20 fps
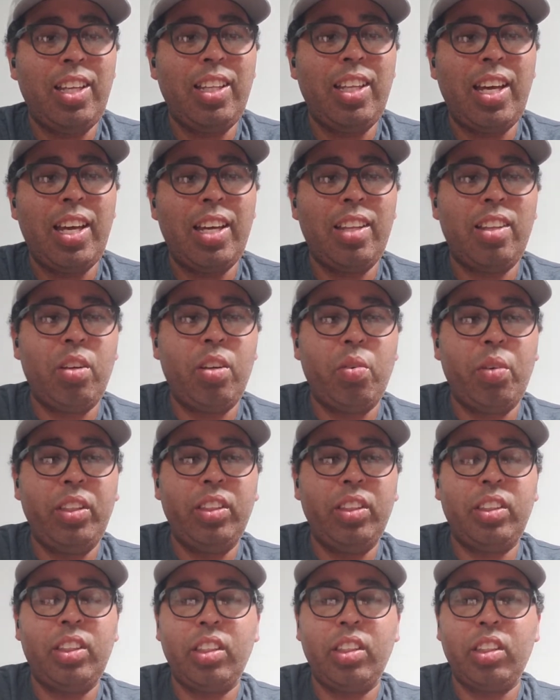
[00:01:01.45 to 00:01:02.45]
they had the green
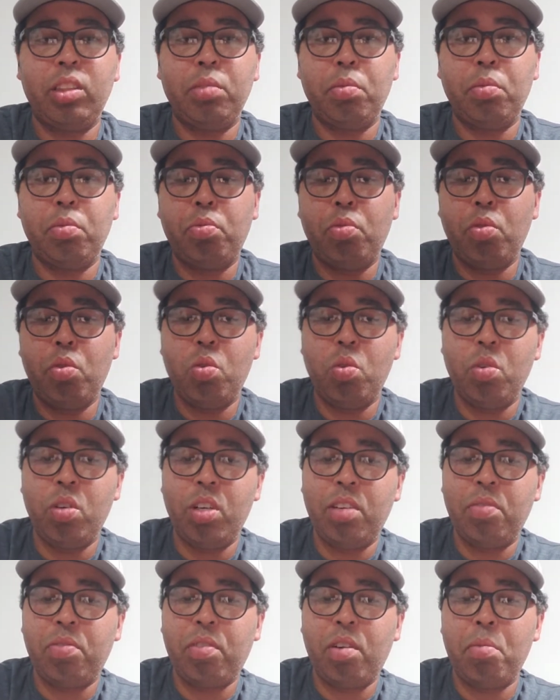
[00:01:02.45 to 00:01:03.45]
stickers before, and
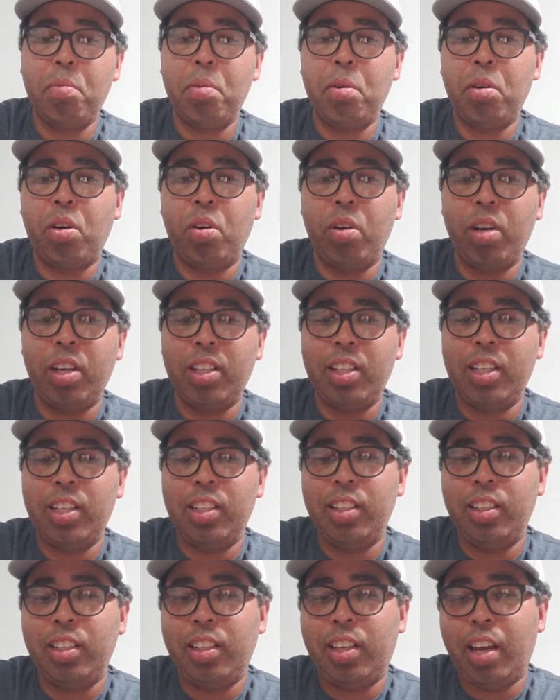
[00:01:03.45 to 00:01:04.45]
if I remember correctly, I
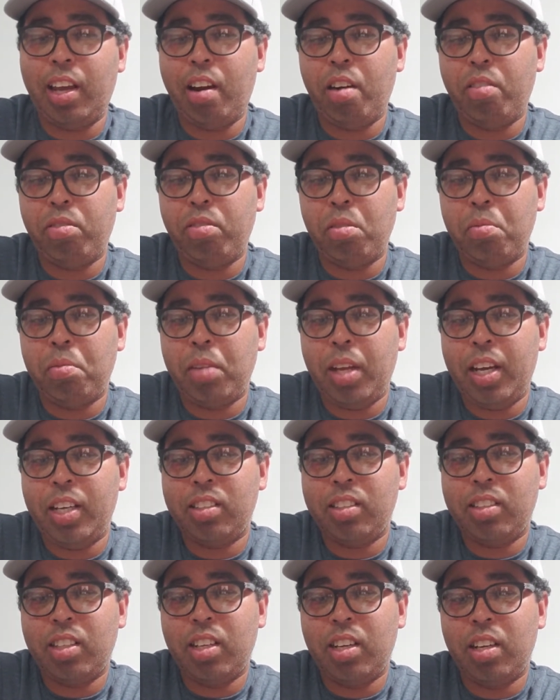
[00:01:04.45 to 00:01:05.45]
didn't care for them
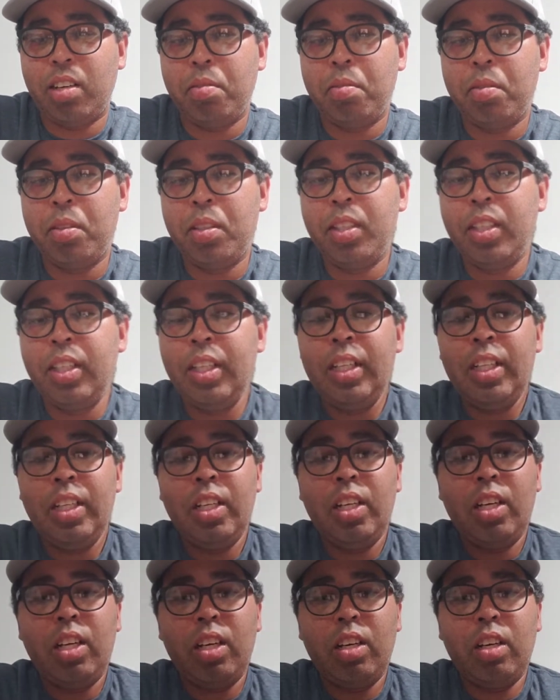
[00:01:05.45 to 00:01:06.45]
last time.
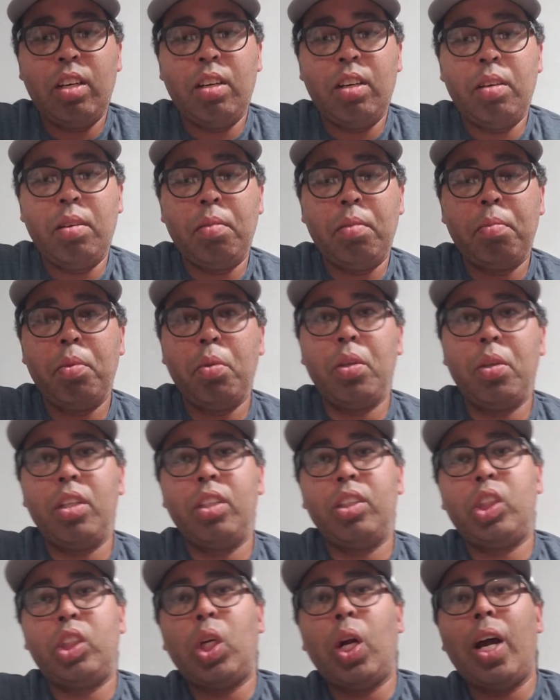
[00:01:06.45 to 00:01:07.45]
But we're gonna
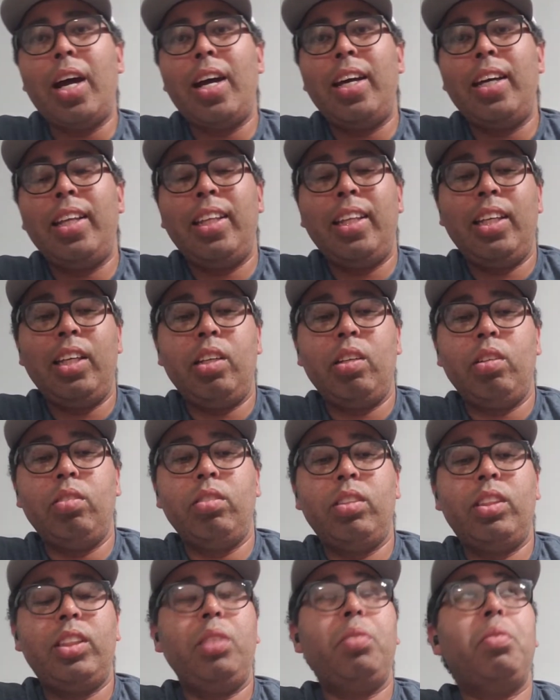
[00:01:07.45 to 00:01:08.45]
try,
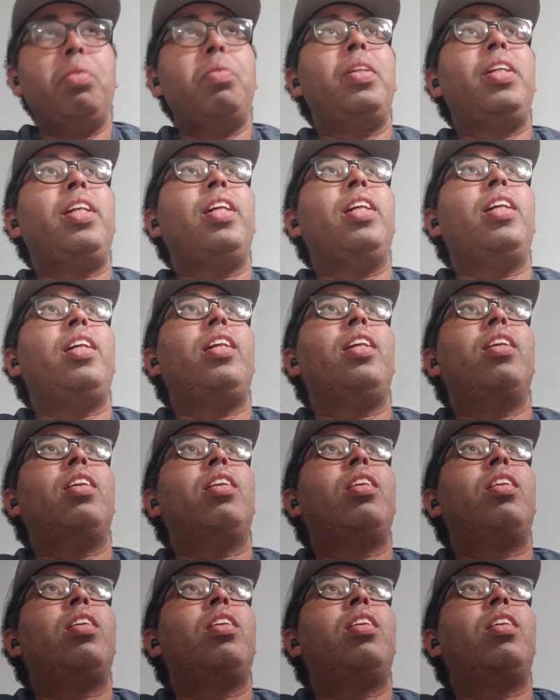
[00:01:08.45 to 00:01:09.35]
see what we get here.